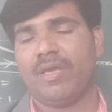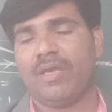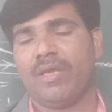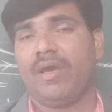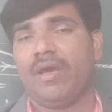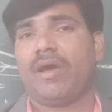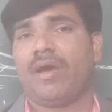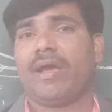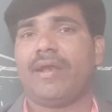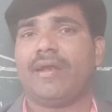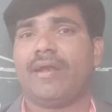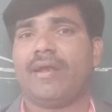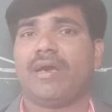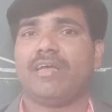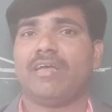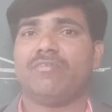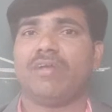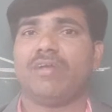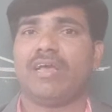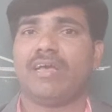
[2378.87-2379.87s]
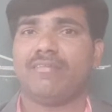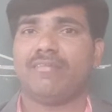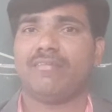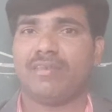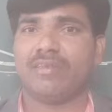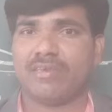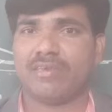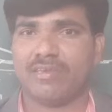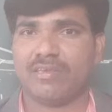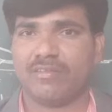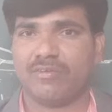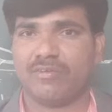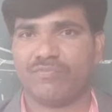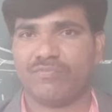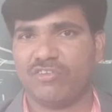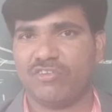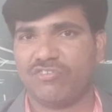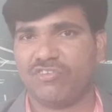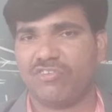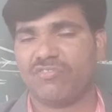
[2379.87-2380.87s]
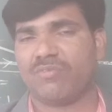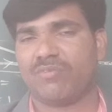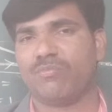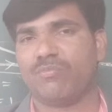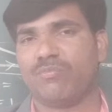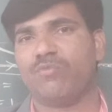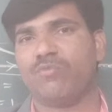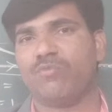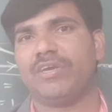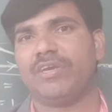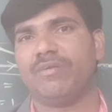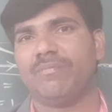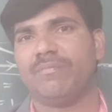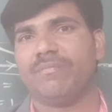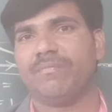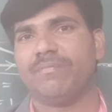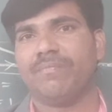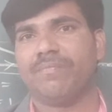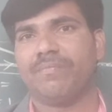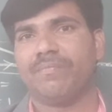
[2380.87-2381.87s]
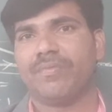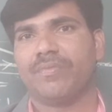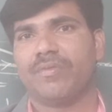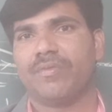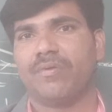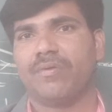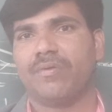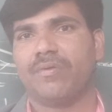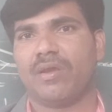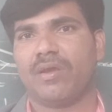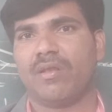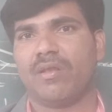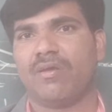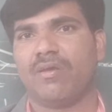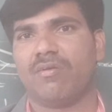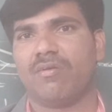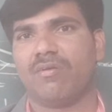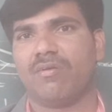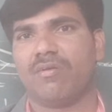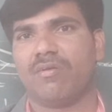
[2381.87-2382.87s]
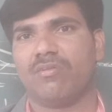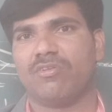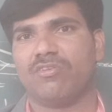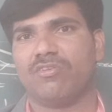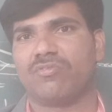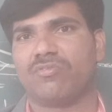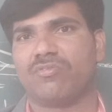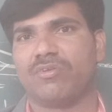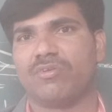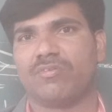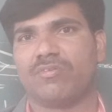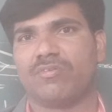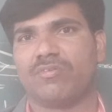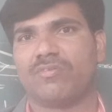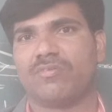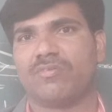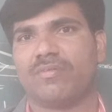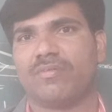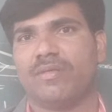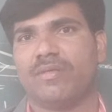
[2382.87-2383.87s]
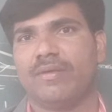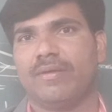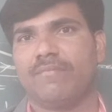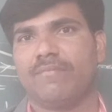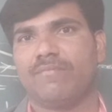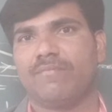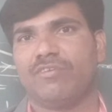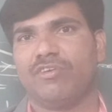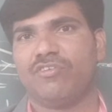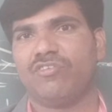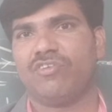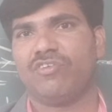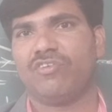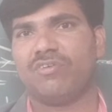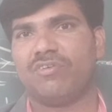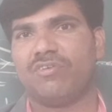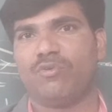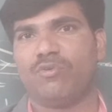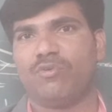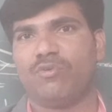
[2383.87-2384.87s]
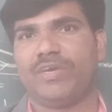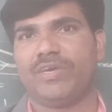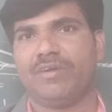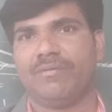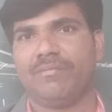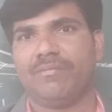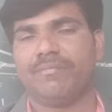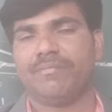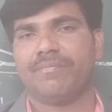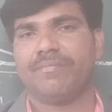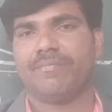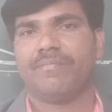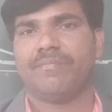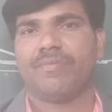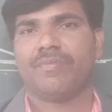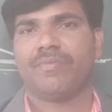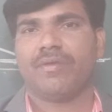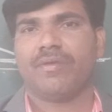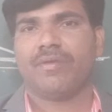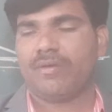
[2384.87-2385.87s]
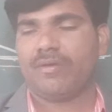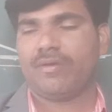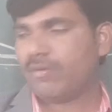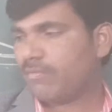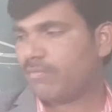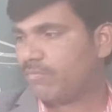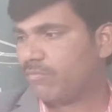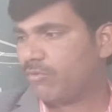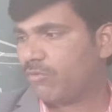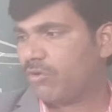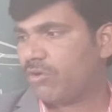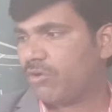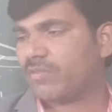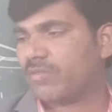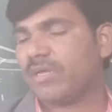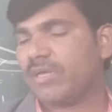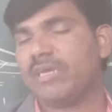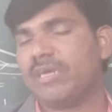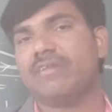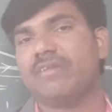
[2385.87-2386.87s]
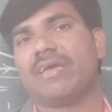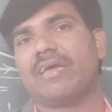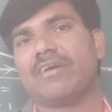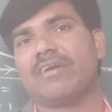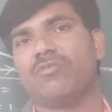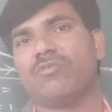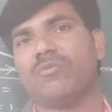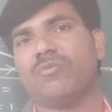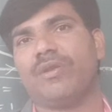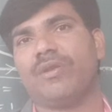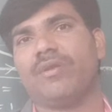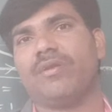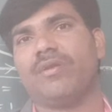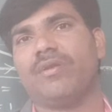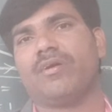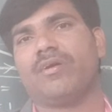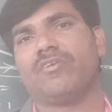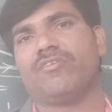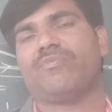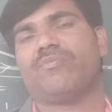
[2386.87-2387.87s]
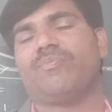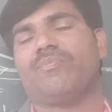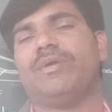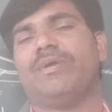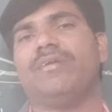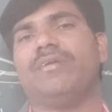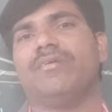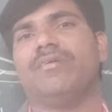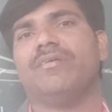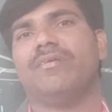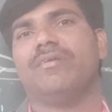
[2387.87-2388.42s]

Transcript: And as well as in case the fish is moving, okay, clear or not, all the students? Fish is moving more than its actual speed,